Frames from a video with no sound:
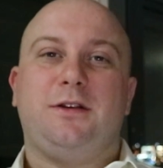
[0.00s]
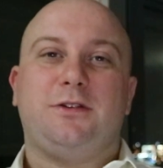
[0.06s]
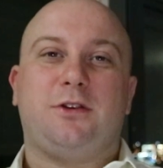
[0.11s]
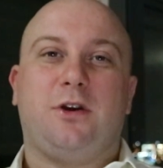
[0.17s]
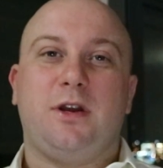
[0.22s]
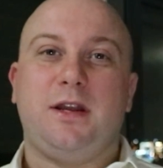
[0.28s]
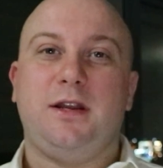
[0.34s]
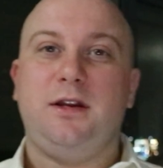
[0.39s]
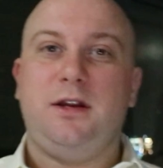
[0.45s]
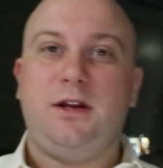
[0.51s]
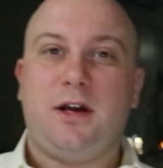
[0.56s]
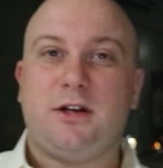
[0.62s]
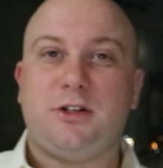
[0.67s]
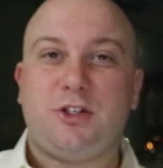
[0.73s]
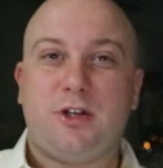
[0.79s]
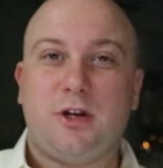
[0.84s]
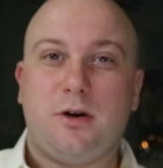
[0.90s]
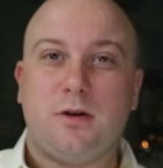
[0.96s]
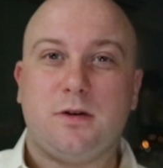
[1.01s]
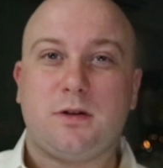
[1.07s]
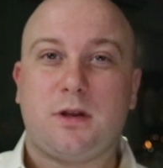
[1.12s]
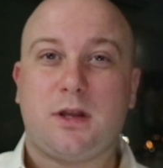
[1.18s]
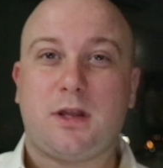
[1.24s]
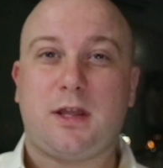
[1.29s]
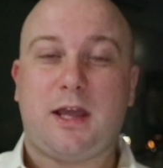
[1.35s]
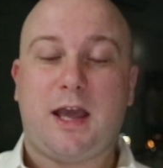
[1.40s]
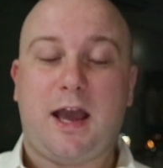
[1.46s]
so in a nutshell,
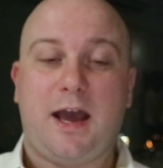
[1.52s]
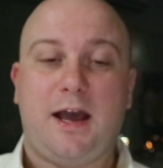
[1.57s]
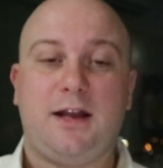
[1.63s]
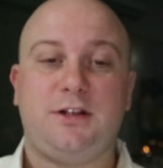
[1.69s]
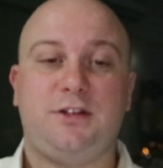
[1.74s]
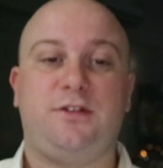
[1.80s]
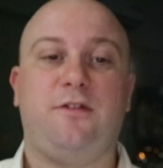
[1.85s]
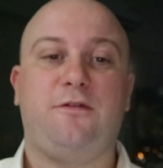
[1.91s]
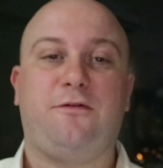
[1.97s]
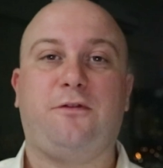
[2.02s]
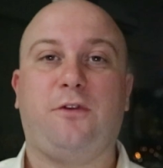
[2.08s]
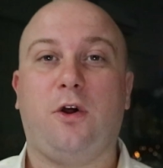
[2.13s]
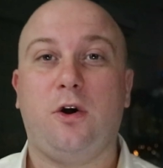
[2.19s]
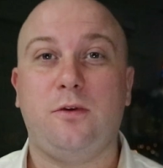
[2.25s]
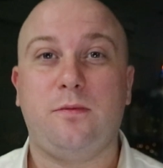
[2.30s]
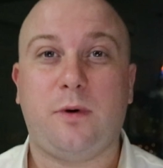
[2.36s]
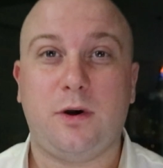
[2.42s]
cash flow